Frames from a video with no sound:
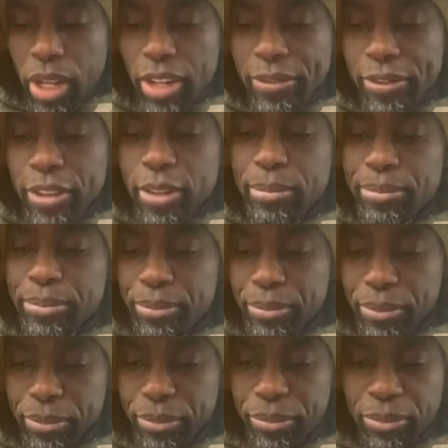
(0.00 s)
platform
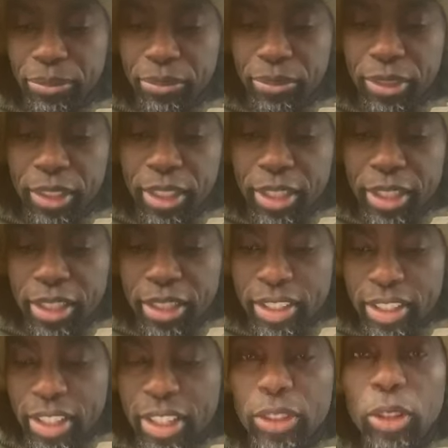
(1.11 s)

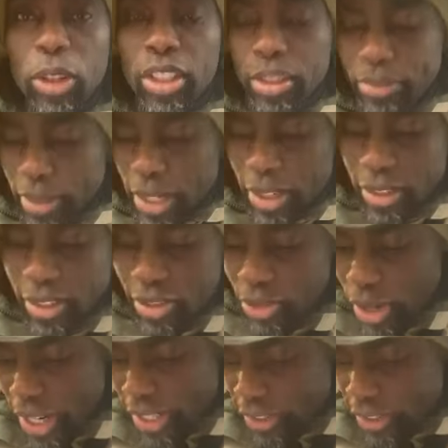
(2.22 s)
that talks about the